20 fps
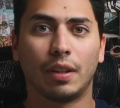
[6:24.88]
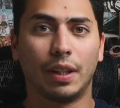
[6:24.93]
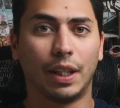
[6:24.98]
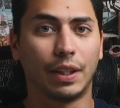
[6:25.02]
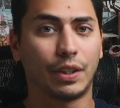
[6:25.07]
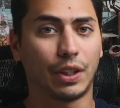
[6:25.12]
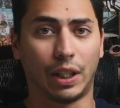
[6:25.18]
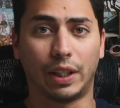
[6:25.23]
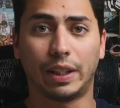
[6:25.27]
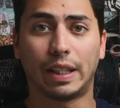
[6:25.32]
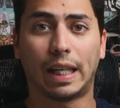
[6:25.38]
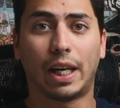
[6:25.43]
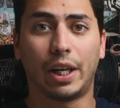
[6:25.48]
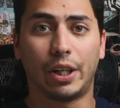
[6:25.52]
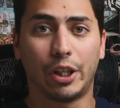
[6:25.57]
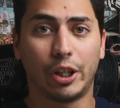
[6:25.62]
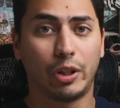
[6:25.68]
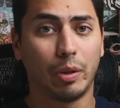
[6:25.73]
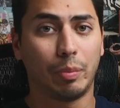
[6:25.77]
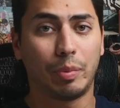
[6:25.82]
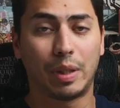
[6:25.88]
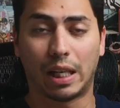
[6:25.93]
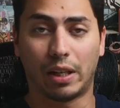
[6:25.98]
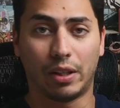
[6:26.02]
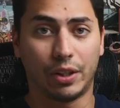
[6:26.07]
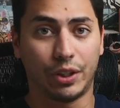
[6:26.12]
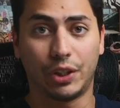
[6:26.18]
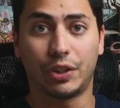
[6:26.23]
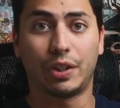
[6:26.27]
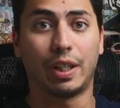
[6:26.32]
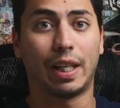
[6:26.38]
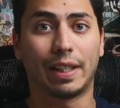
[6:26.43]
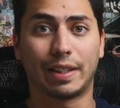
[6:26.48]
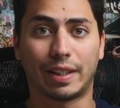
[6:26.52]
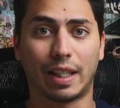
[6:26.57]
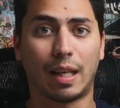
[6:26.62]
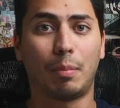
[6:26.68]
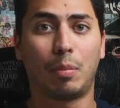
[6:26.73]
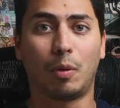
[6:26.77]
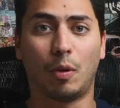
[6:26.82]
This entire YouTube channel is just an
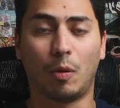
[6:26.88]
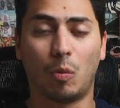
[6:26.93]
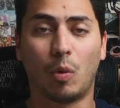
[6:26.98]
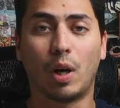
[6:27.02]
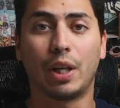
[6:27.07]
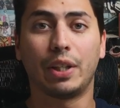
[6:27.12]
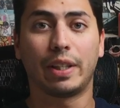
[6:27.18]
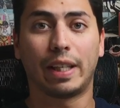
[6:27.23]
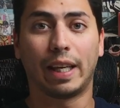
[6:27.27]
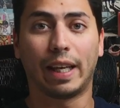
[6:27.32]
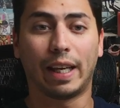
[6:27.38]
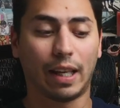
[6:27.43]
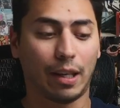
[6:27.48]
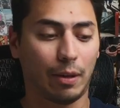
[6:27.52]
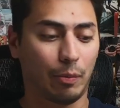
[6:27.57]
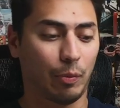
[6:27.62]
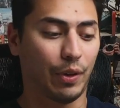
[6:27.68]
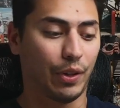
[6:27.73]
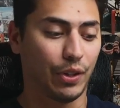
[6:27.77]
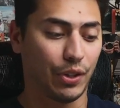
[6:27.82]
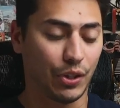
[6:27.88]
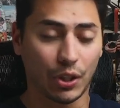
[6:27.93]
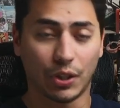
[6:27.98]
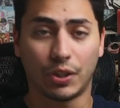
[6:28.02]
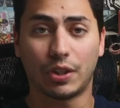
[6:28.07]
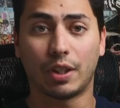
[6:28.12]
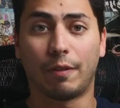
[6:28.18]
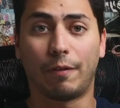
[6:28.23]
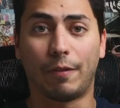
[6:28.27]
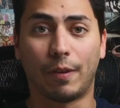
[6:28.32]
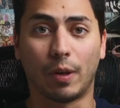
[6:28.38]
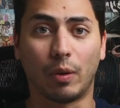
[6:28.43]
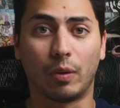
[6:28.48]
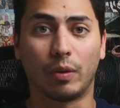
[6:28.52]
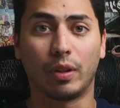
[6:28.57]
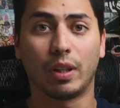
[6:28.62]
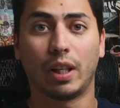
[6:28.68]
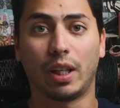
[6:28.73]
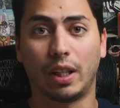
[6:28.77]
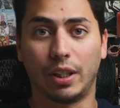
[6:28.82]
example of what you can get with just a phone
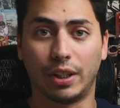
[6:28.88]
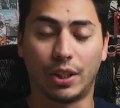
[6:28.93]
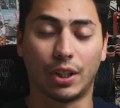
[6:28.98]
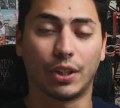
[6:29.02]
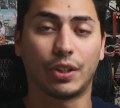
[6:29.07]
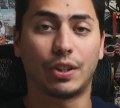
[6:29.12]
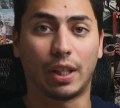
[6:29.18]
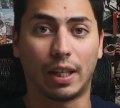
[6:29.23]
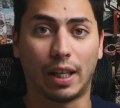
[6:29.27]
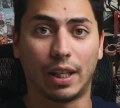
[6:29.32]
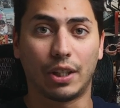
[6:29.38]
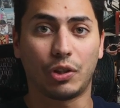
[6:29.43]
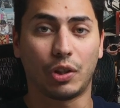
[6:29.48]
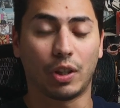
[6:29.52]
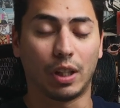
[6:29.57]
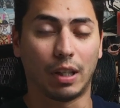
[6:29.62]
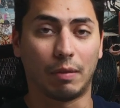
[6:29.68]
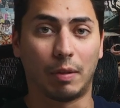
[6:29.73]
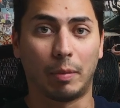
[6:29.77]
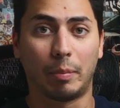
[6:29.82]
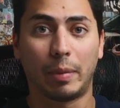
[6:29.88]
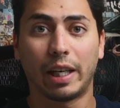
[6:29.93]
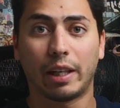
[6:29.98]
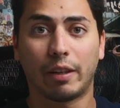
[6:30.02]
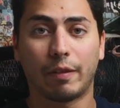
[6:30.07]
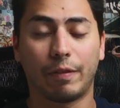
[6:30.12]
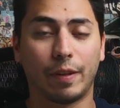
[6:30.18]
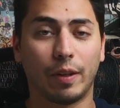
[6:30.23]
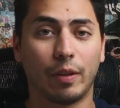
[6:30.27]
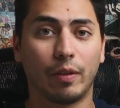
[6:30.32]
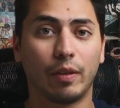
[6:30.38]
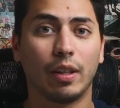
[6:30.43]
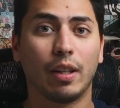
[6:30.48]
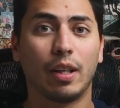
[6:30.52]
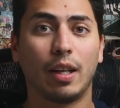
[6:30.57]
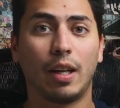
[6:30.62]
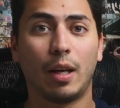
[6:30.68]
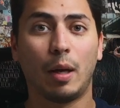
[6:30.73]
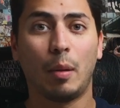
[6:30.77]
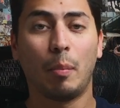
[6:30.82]
and just an entry-level microphone,
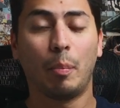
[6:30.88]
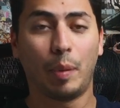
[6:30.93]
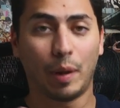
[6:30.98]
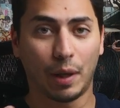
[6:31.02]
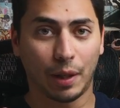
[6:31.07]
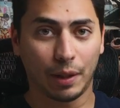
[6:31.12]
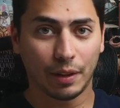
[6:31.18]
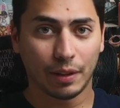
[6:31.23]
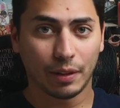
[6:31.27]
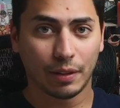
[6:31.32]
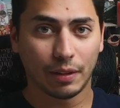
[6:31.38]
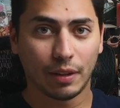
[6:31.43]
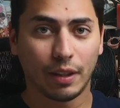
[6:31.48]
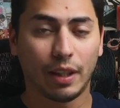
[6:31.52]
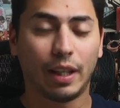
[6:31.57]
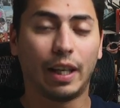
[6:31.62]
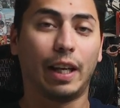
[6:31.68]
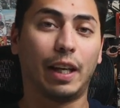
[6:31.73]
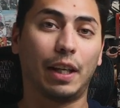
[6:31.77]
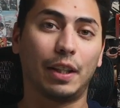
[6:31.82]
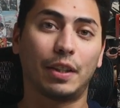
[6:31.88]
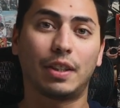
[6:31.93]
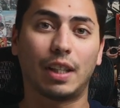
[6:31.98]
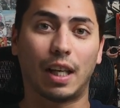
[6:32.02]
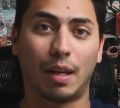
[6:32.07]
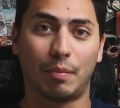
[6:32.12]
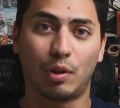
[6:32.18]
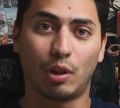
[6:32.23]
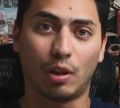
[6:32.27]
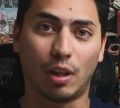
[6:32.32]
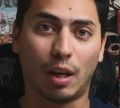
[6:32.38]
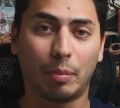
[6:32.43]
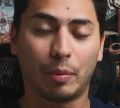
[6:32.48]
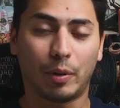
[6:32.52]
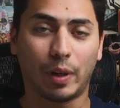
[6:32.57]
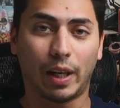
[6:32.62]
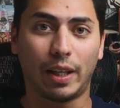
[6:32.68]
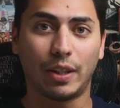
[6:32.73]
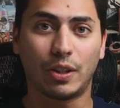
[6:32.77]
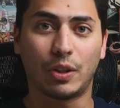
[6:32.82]
but it is time to
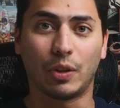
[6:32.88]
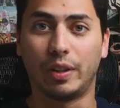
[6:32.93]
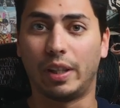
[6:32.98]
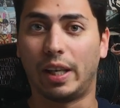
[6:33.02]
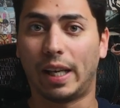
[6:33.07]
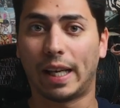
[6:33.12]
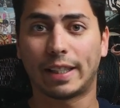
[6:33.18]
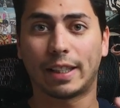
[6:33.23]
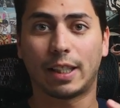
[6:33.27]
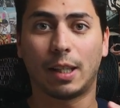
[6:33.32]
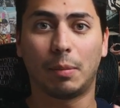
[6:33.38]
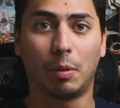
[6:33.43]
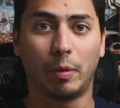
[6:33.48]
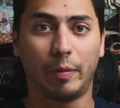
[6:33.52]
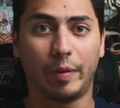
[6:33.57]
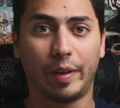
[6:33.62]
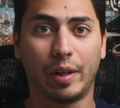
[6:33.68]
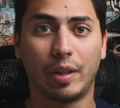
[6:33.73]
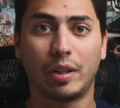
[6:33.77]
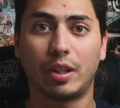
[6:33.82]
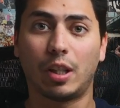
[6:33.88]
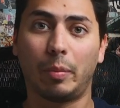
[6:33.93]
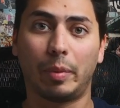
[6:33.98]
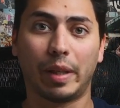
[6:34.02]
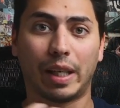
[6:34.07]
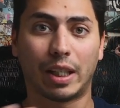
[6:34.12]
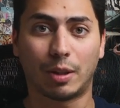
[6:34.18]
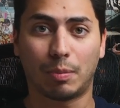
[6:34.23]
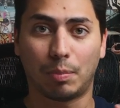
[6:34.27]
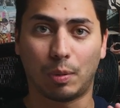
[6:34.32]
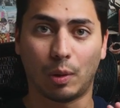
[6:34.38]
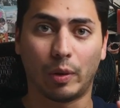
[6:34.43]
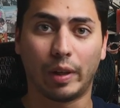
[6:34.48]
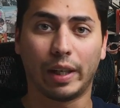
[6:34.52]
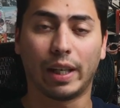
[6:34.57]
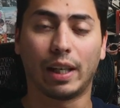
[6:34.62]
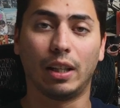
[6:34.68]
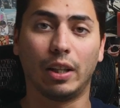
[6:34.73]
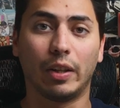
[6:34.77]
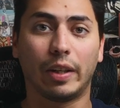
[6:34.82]
upgrade. So in the next couple of videos, I'll be
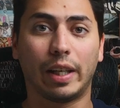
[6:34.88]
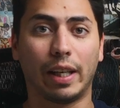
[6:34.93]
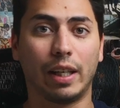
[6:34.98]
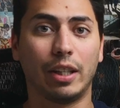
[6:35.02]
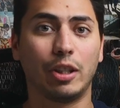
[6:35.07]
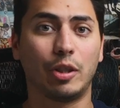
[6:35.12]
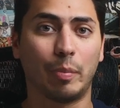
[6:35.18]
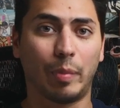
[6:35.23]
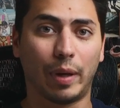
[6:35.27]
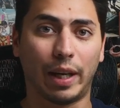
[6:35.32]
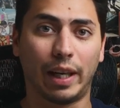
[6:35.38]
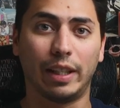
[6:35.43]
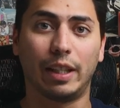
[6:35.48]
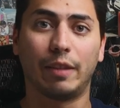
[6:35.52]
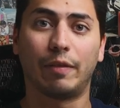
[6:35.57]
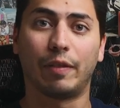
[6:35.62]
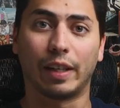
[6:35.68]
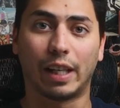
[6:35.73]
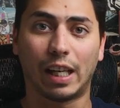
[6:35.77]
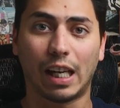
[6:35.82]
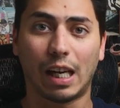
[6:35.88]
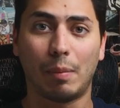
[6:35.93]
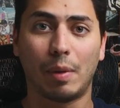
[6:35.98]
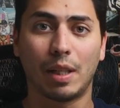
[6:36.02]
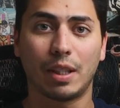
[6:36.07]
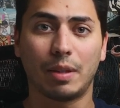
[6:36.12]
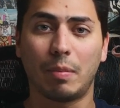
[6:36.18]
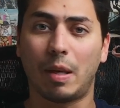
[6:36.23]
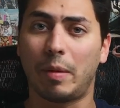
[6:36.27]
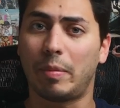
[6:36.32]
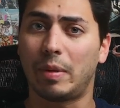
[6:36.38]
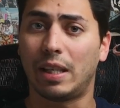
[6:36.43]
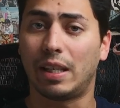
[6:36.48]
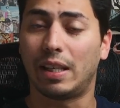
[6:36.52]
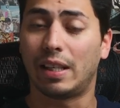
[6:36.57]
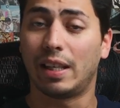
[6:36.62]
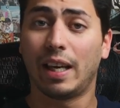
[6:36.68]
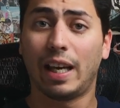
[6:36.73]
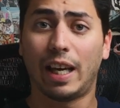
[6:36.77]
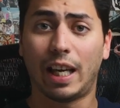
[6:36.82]
exploring and looking into buying different cameras, maybe
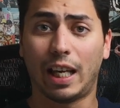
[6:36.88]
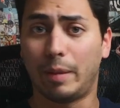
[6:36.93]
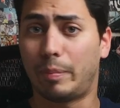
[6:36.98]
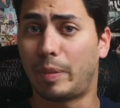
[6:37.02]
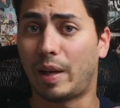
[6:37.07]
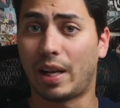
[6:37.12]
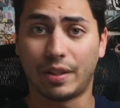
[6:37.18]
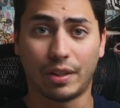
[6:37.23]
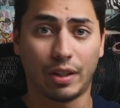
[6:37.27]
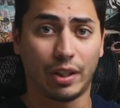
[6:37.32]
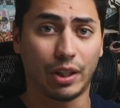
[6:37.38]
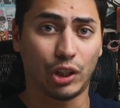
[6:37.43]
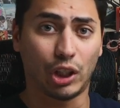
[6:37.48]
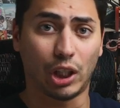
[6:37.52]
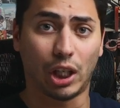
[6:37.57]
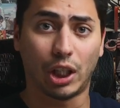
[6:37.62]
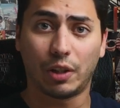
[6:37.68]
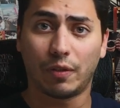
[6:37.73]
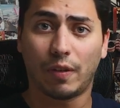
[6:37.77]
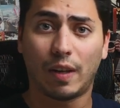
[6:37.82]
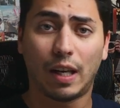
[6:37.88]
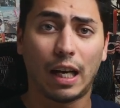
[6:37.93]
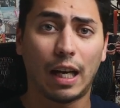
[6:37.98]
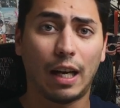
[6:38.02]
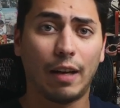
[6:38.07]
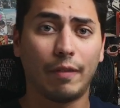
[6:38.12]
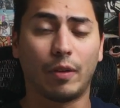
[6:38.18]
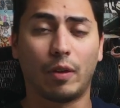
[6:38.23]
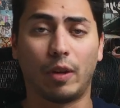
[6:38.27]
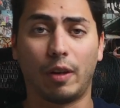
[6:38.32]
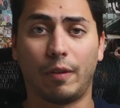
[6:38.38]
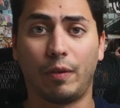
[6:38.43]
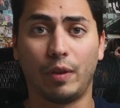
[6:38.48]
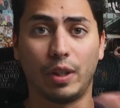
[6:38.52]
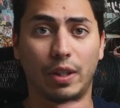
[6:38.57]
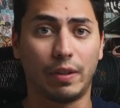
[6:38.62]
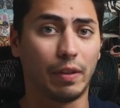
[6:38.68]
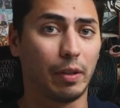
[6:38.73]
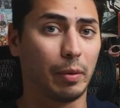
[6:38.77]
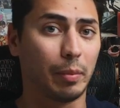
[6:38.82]
a Panasonic GH5 or a
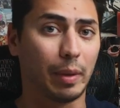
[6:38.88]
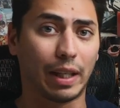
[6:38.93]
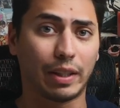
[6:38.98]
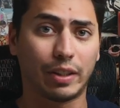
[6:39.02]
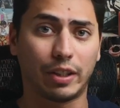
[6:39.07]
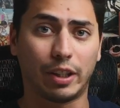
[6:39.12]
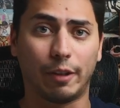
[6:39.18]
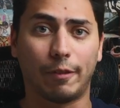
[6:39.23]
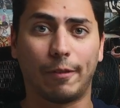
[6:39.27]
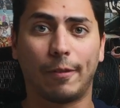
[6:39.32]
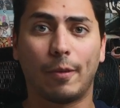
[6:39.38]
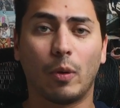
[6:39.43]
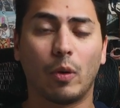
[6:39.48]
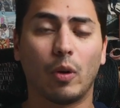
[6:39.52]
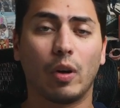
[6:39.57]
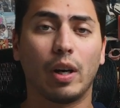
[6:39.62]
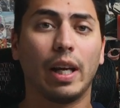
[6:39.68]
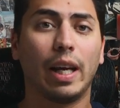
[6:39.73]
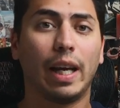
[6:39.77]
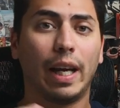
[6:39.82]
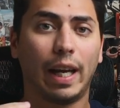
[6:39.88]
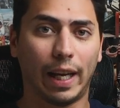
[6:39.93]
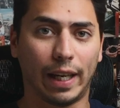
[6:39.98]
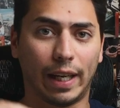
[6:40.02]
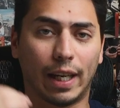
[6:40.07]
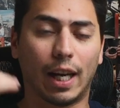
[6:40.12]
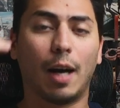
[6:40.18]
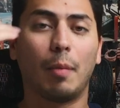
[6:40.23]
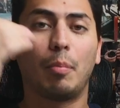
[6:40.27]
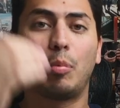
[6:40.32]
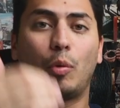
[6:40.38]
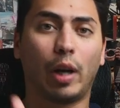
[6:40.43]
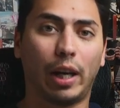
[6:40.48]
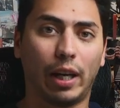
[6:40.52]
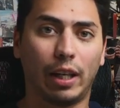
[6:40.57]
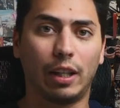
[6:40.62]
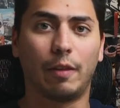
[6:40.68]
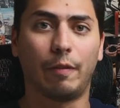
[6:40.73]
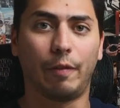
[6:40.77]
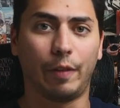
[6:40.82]
Fujifilm X-T4, and
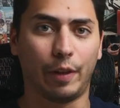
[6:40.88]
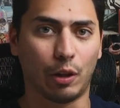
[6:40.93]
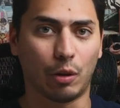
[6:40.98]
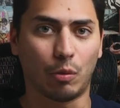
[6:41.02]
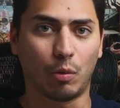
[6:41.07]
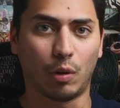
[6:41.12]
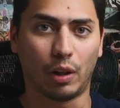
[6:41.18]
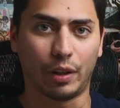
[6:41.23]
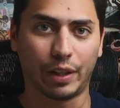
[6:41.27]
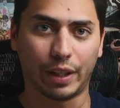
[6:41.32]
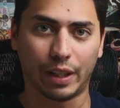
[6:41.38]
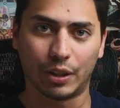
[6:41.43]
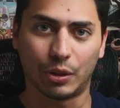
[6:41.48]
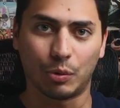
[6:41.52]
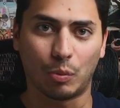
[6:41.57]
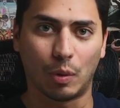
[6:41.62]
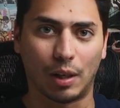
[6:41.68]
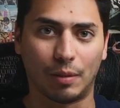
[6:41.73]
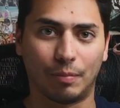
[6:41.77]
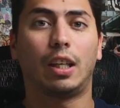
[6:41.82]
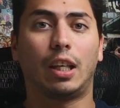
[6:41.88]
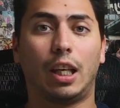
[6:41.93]
upgrading the video quality as well.